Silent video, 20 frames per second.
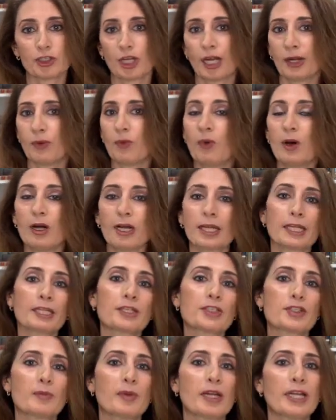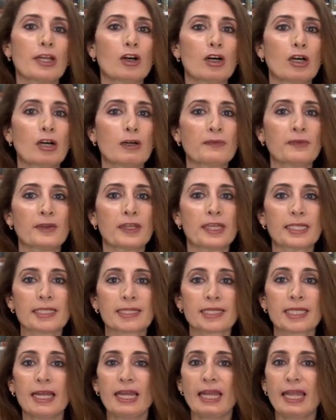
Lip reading: I walk into my office,